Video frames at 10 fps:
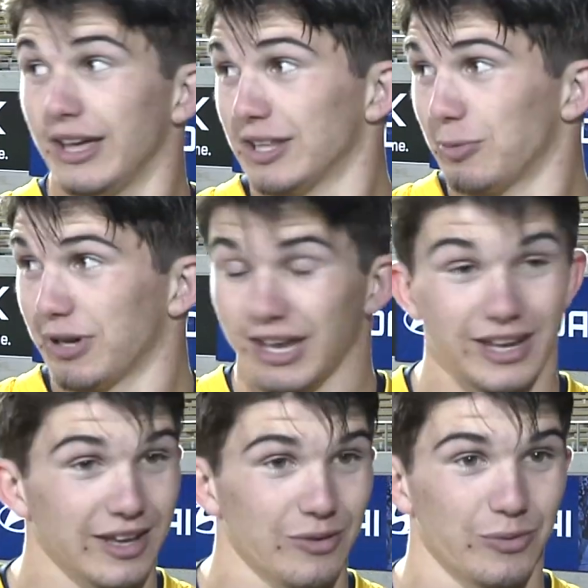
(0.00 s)
At the
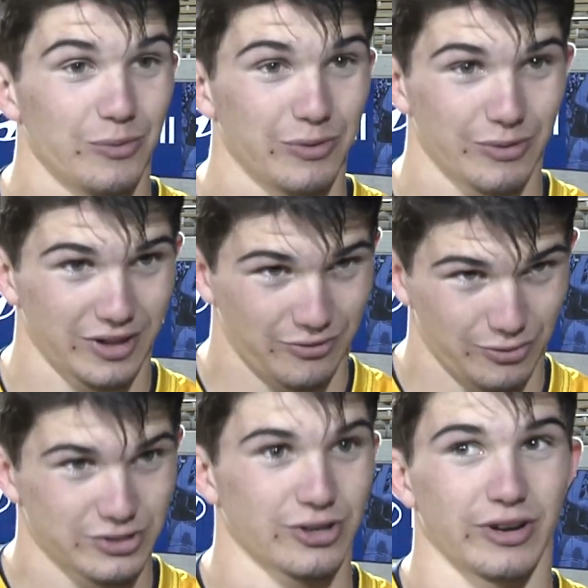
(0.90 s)
beginning, when we were, like,
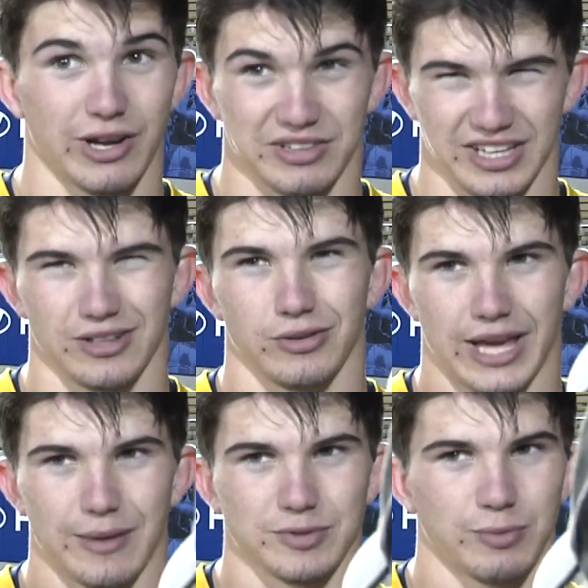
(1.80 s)
first starting out, like, little
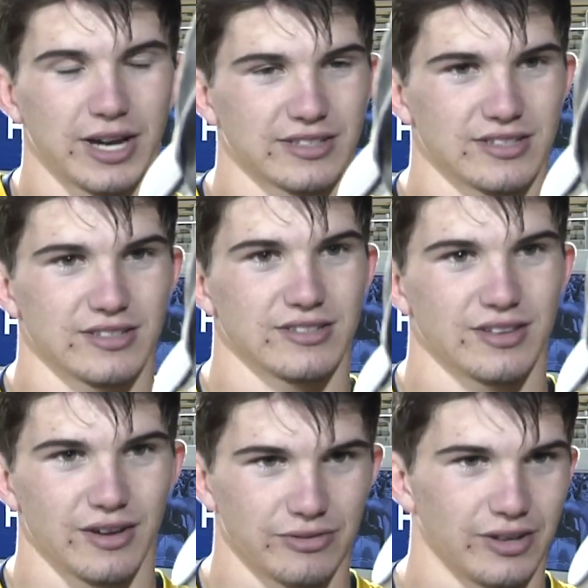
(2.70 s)
captain's practices and
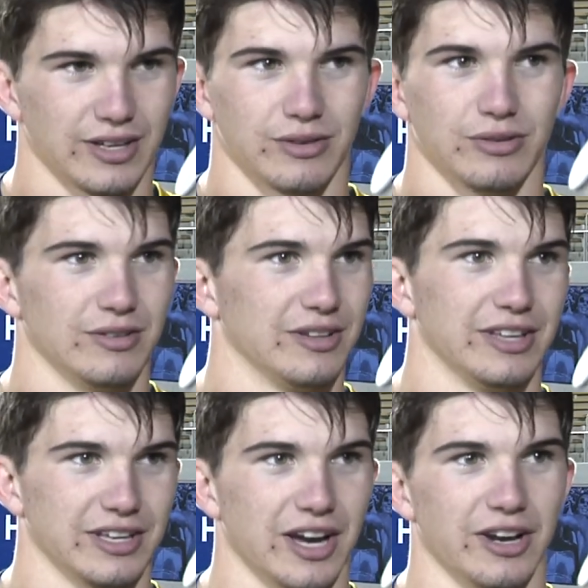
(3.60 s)
stuff, like,
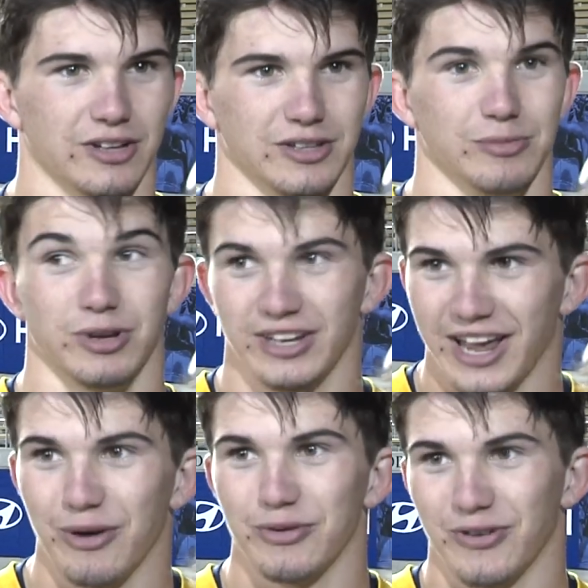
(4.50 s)
it got ugly, but
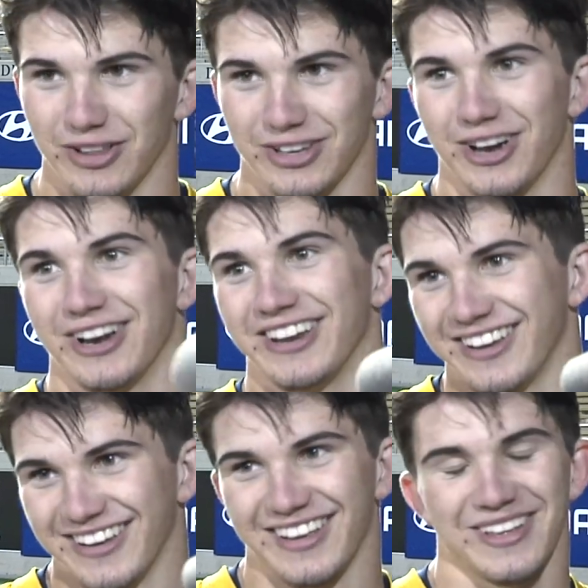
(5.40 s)
now we finally got it,
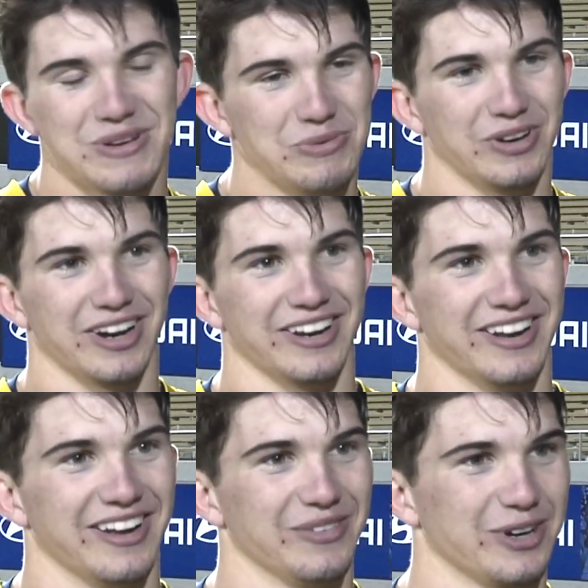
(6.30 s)
we got
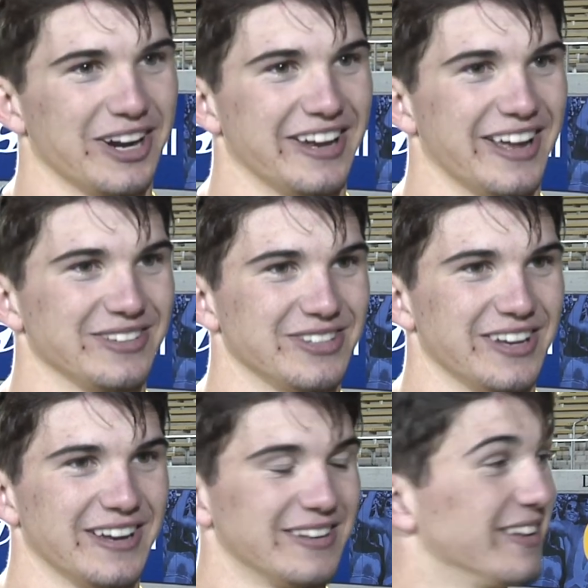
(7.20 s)
it down, so
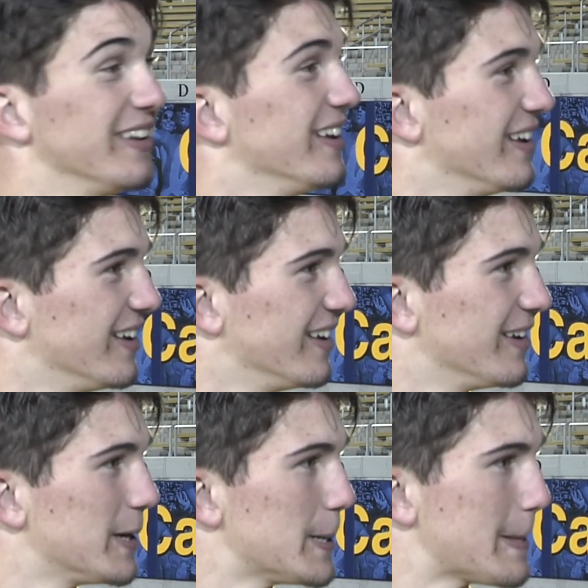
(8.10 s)
yeah. Now,
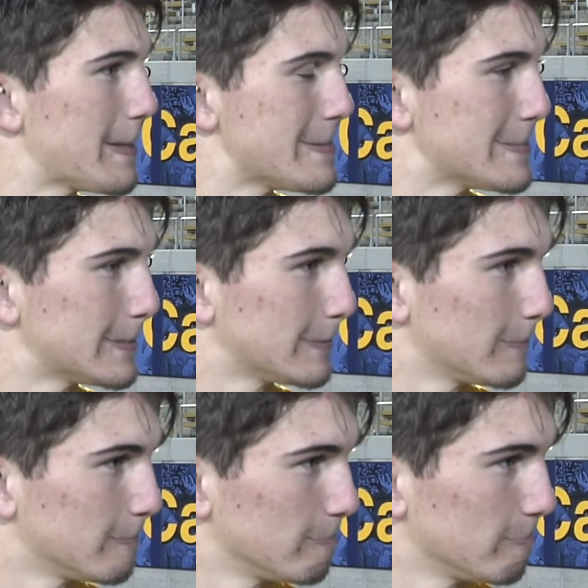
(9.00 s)
last year you
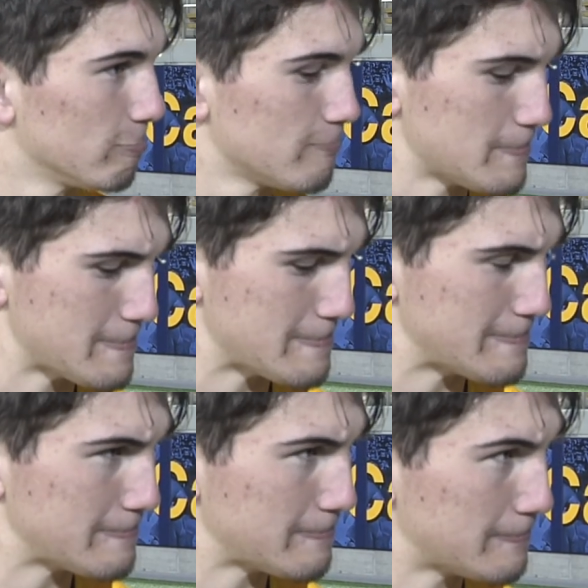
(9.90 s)
spent your
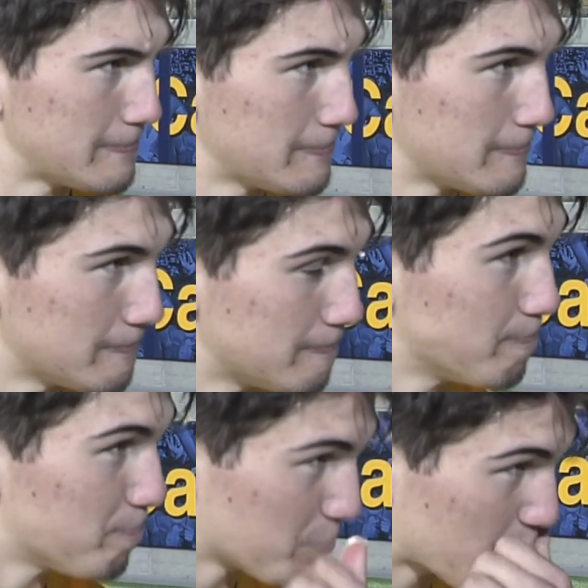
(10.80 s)
time learning
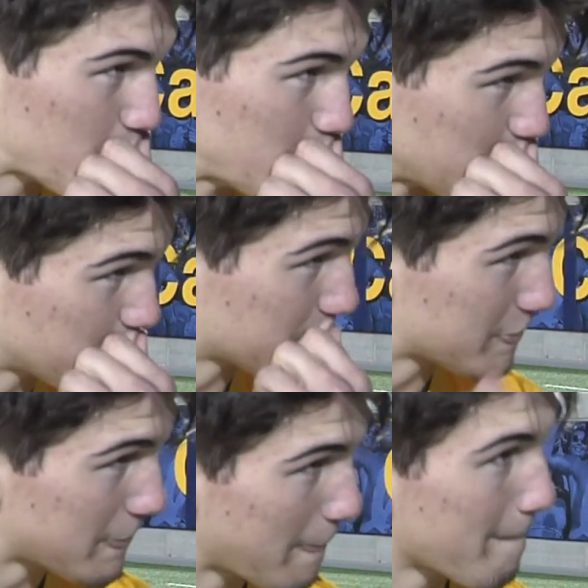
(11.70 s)
an offense that's no
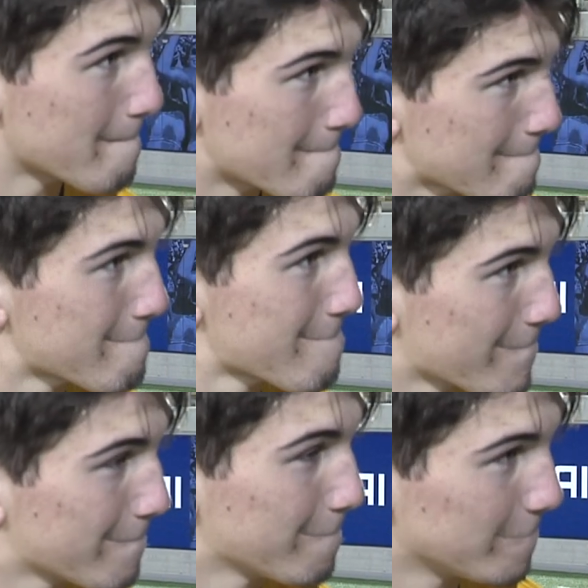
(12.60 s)
longer relevant.